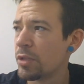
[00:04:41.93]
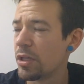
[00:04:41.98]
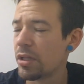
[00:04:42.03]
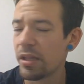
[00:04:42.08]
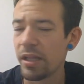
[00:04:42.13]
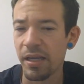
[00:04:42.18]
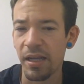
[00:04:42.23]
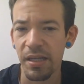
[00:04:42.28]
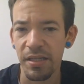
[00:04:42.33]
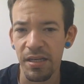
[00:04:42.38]

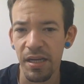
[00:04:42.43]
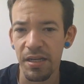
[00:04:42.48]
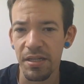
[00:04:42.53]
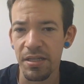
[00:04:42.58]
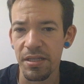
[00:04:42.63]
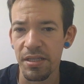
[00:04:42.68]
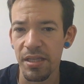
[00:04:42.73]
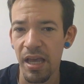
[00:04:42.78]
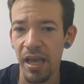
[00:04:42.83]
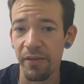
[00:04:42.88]
like in
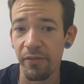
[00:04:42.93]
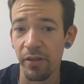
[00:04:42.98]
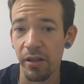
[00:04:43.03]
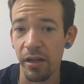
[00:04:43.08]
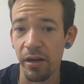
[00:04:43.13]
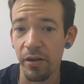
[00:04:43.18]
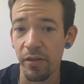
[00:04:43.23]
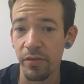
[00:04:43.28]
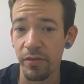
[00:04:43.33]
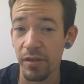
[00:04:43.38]
Texas, they have a
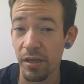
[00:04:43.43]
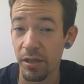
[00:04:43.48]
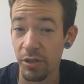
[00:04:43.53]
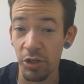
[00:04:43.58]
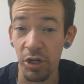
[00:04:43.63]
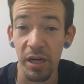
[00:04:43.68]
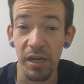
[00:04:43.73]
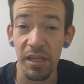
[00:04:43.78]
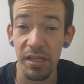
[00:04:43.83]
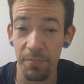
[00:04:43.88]
lot of those like
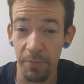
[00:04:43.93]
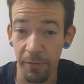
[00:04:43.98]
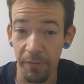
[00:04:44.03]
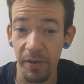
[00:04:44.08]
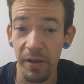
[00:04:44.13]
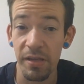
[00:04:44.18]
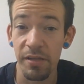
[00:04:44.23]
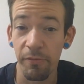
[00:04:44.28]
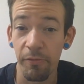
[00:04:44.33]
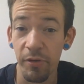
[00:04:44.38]
Chinese
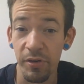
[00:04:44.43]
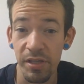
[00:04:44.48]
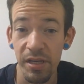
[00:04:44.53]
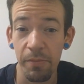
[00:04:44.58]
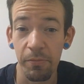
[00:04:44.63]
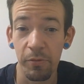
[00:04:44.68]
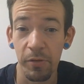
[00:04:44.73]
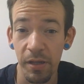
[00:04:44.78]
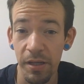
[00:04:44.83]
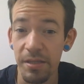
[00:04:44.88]
buffets, for
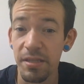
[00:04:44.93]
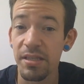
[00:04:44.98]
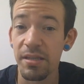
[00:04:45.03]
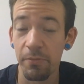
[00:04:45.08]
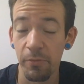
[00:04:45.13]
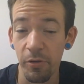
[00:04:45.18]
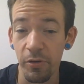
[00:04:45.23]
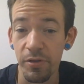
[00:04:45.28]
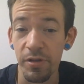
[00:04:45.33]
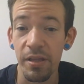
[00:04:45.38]
example. It's
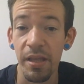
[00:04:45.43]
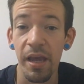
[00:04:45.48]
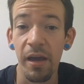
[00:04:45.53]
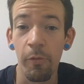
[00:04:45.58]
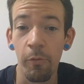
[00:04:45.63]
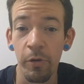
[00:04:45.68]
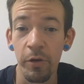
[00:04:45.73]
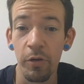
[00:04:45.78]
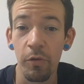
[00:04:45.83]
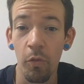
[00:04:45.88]
similar to that,
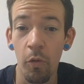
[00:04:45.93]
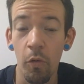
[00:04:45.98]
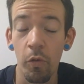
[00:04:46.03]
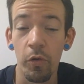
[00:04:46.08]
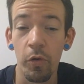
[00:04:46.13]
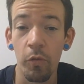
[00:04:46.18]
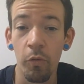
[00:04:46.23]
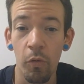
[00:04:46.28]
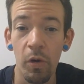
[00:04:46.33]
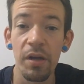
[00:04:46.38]
where you
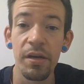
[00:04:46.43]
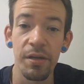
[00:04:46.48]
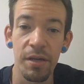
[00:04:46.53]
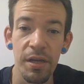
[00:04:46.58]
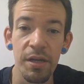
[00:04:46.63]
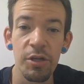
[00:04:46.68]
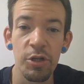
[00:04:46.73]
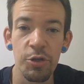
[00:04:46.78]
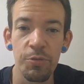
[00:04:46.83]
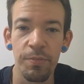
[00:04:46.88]
order one
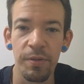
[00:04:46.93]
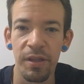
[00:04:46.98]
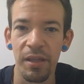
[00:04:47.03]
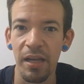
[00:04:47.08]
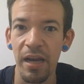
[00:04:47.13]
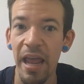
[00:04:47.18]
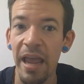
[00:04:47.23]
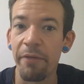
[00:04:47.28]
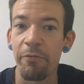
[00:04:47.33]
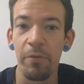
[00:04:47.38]
dish, but
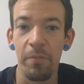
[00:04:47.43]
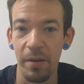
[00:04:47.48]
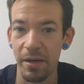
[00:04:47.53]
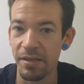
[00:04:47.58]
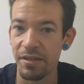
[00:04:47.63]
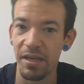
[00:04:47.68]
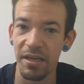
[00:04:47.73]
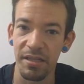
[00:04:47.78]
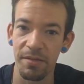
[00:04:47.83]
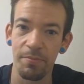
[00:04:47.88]
then everybody
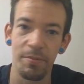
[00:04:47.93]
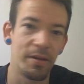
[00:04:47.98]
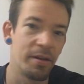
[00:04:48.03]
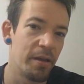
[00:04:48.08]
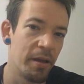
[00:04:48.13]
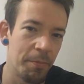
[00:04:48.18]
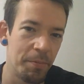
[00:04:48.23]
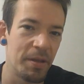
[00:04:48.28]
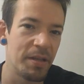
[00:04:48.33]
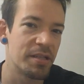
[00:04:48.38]
takes a bit,
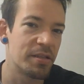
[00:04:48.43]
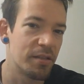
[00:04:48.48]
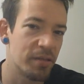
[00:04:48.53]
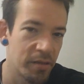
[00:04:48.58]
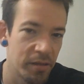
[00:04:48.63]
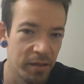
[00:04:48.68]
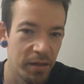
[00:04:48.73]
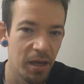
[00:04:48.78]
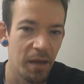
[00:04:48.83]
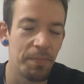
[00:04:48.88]
a piece,
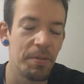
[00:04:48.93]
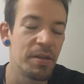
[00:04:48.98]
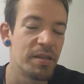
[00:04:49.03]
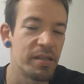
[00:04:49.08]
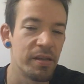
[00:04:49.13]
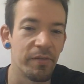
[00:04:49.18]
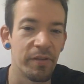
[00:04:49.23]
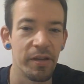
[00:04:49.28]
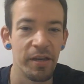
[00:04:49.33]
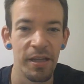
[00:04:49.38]
a piece
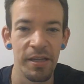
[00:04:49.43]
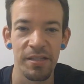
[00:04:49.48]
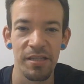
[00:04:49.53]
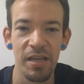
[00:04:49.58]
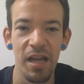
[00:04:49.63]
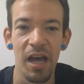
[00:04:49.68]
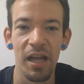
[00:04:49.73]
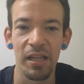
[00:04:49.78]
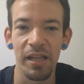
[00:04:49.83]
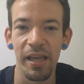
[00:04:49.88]
of it. It's
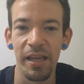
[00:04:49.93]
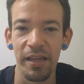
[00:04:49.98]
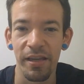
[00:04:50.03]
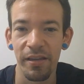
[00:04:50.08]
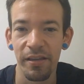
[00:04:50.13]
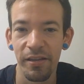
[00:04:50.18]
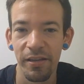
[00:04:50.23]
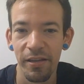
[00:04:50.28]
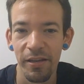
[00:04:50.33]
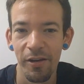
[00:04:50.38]
not like
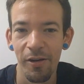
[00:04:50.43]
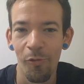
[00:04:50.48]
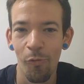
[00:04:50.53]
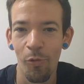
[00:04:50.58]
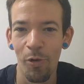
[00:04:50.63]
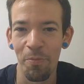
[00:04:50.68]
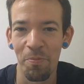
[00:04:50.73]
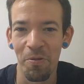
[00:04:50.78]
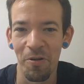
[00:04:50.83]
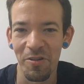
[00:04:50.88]

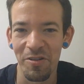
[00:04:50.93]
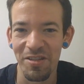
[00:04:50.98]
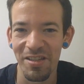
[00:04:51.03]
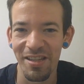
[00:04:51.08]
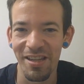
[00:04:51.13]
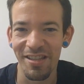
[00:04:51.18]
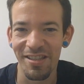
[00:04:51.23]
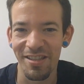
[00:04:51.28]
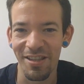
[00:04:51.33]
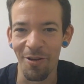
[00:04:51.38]
one person
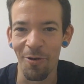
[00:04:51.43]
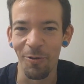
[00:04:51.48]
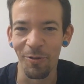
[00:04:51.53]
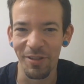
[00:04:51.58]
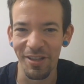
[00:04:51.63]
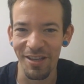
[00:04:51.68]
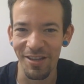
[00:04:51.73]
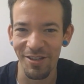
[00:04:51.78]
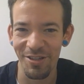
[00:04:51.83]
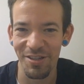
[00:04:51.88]
gets the whole
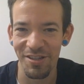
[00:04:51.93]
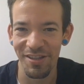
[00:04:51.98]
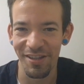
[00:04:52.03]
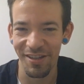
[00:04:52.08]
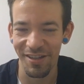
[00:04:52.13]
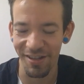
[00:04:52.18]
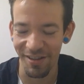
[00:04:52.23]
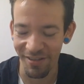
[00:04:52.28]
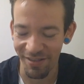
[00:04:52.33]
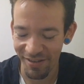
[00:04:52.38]
dish, you
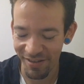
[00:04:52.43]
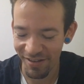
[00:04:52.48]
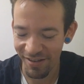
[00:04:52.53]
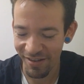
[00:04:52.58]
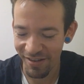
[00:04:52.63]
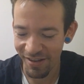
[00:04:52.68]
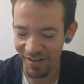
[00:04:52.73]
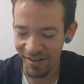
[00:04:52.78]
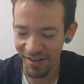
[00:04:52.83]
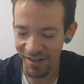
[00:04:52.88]
know?
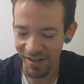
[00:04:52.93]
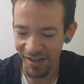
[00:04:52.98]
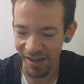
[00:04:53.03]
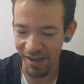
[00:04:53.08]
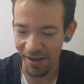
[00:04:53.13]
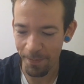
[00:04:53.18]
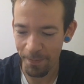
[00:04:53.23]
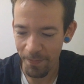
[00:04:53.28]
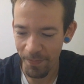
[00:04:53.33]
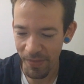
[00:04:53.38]

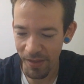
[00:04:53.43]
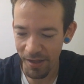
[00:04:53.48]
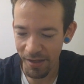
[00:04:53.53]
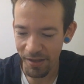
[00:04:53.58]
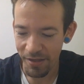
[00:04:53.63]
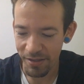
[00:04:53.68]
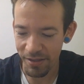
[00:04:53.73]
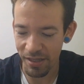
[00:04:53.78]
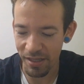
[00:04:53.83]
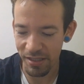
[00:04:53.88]
Yeah.
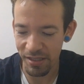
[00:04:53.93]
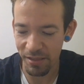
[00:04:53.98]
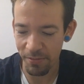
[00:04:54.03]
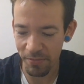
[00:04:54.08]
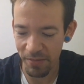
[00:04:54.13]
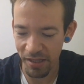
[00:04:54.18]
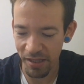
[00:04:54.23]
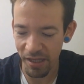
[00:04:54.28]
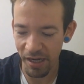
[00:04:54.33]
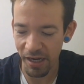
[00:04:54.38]
So that's
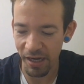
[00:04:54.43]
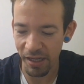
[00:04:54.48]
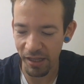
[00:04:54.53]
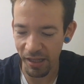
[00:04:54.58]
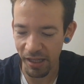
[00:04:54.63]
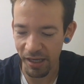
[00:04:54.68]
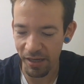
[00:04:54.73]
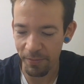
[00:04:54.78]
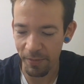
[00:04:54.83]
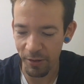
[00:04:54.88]
something that I
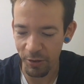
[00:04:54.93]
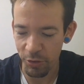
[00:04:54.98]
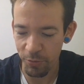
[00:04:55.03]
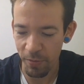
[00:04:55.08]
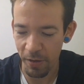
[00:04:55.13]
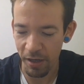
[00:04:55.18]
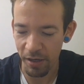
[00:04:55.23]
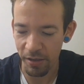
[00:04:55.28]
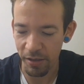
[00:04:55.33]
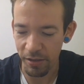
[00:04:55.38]
like about
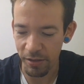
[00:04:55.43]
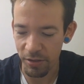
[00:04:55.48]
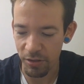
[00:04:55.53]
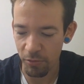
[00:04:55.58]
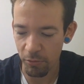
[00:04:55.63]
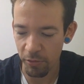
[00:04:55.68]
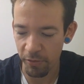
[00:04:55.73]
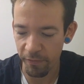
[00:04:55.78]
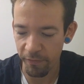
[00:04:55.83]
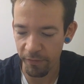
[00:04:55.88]
Japan. It's
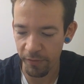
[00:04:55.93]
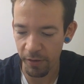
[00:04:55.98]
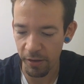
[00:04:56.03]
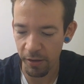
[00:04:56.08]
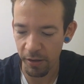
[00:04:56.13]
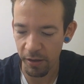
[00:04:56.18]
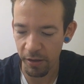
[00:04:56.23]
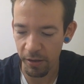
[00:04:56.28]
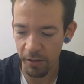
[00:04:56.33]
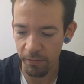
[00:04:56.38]
sort of
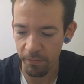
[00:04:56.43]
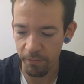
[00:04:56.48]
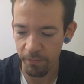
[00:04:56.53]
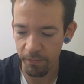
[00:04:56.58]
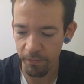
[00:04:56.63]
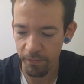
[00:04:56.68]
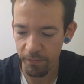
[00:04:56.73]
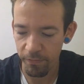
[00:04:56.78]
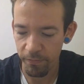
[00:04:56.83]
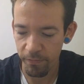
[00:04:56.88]
um,
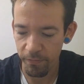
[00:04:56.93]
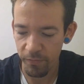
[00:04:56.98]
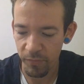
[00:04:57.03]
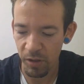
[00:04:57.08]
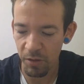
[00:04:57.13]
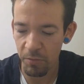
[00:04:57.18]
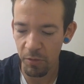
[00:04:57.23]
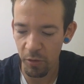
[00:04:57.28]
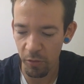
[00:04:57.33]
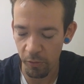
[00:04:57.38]

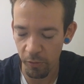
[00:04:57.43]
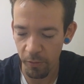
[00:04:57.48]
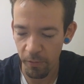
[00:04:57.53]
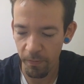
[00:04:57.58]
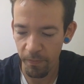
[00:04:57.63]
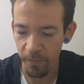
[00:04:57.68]
communal.